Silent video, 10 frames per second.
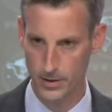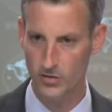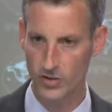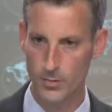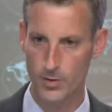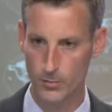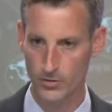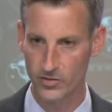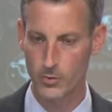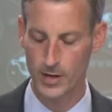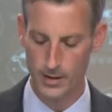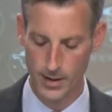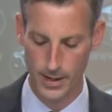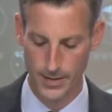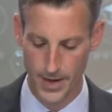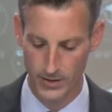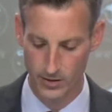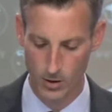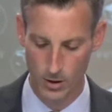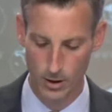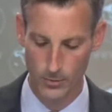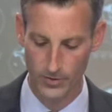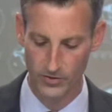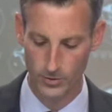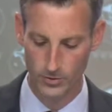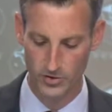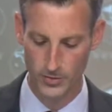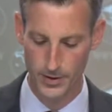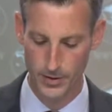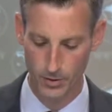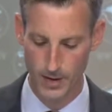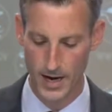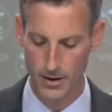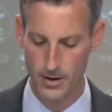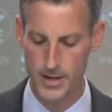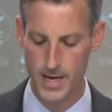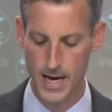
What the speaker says: this ship, the Rizzoni, that its cargo was sold to another buyer,